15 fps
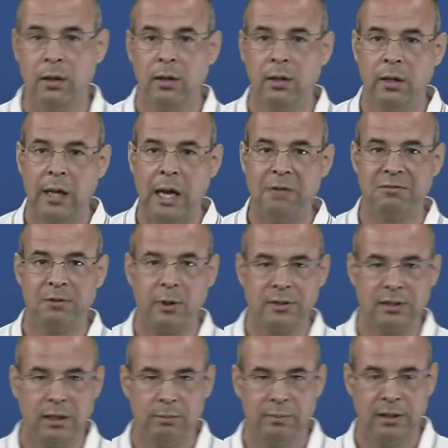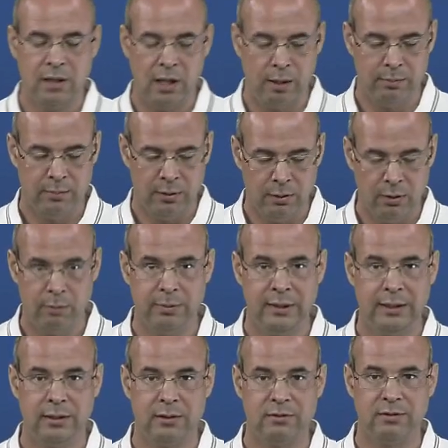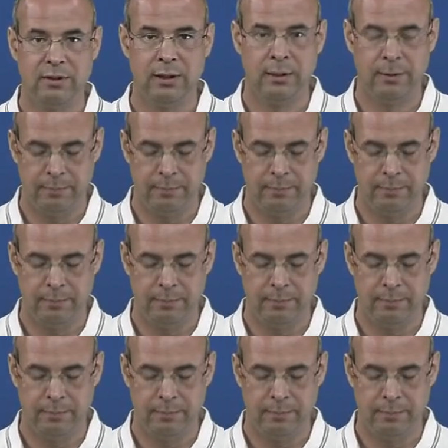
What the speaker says: have not yet become obligatory.